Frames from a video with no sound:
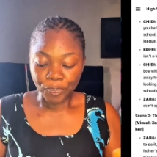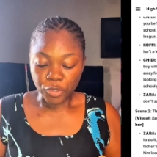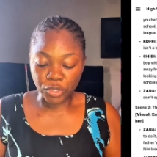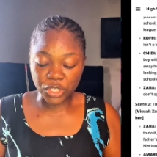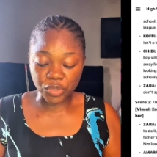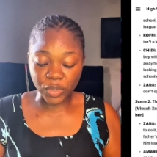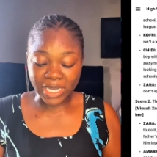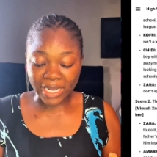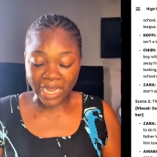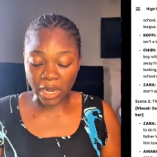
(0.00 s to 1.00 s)
So this is what
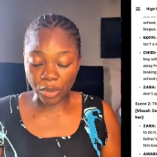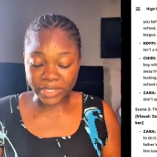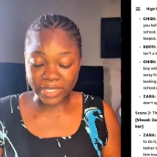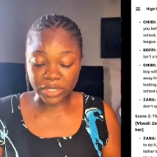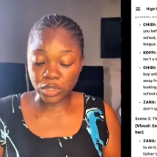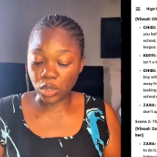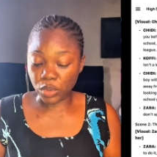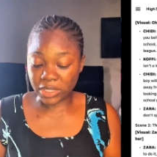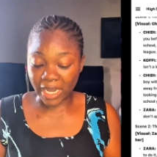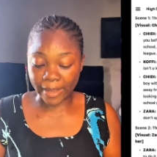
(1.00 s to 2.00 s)
our dialogue sense
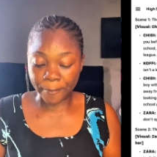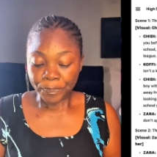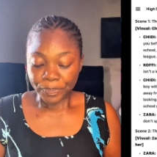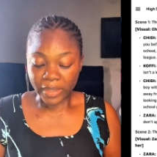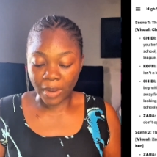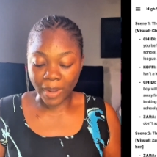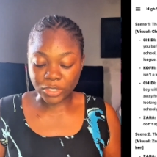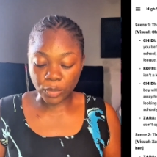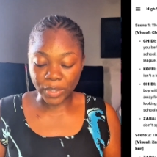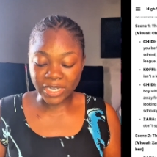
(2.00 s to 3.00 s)
looks like. Now at
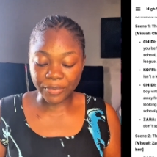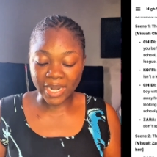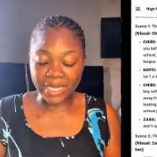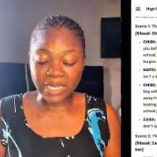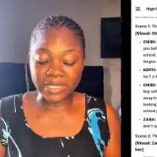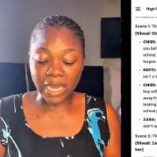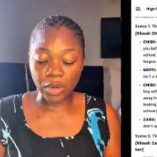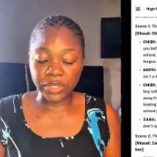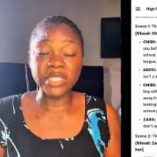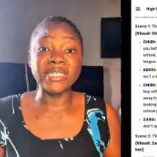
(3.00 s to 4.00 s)
some point I realized that
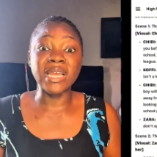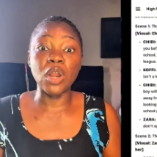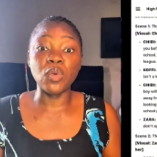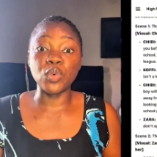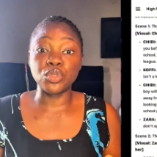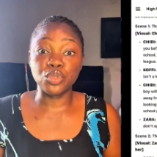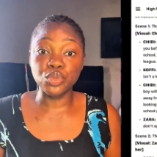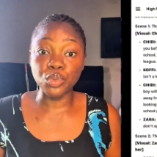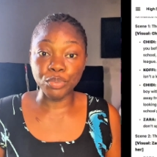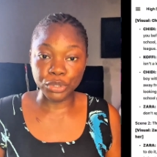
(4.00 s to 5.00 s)
the dialogue was
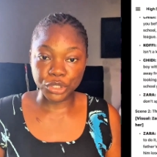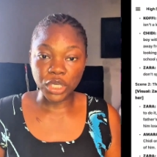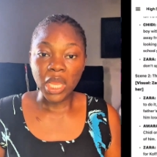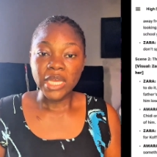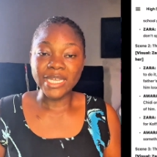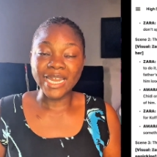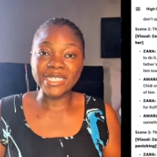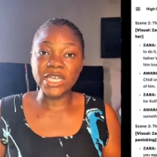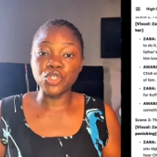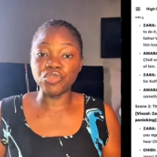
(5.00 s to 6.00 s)
too much. Then I
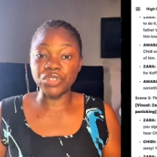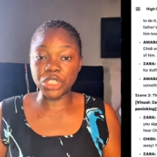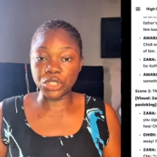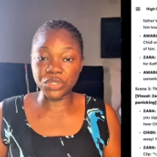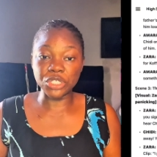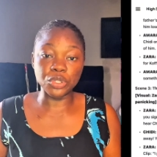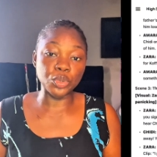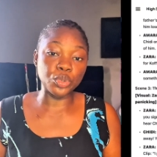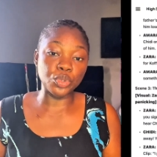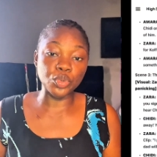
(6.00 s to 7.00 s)
tend to reduce it
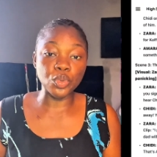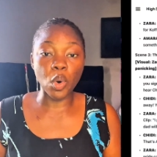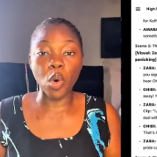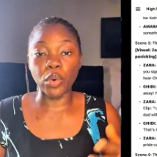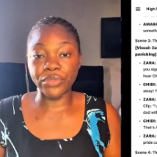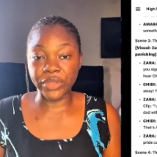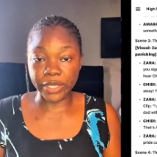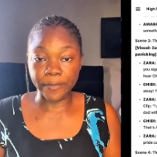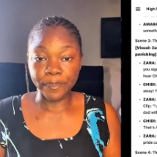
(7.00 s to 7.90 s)
to 2 or 3.